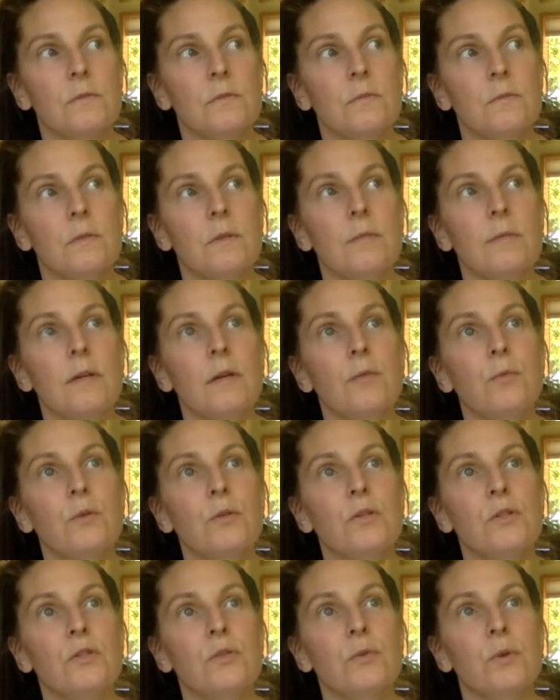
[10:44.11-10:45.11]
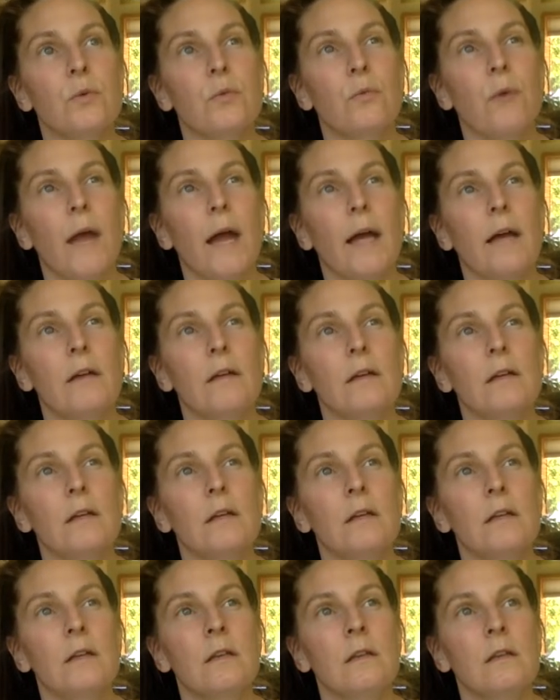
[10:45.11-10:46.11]
Maybe I wouldn't do a
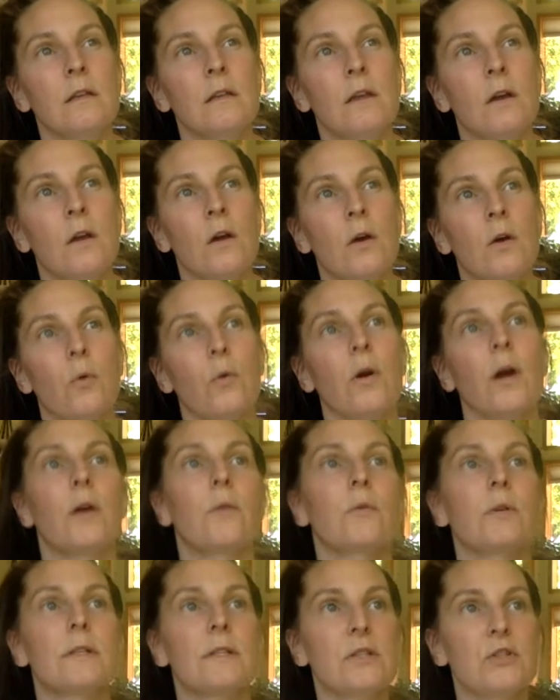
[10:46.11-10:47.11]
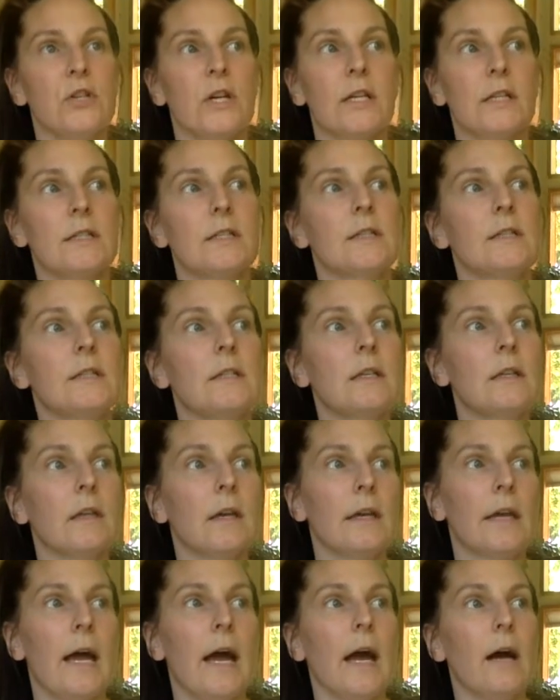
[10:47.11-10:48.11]
raglan, or I would check to see
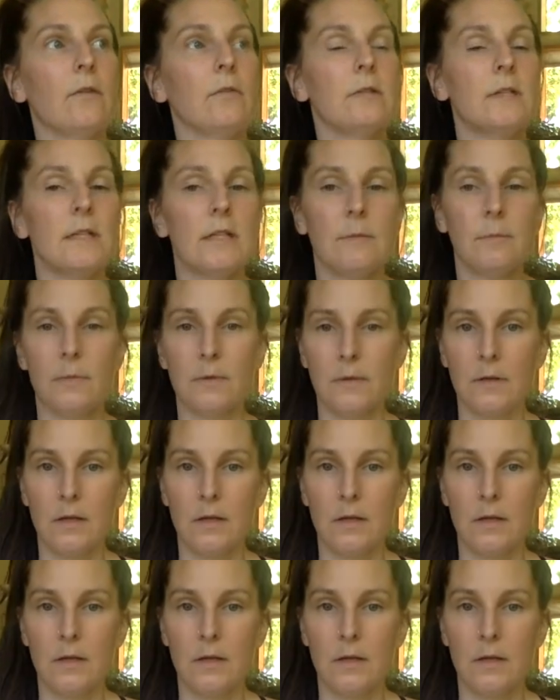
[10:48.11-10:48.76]
like how deep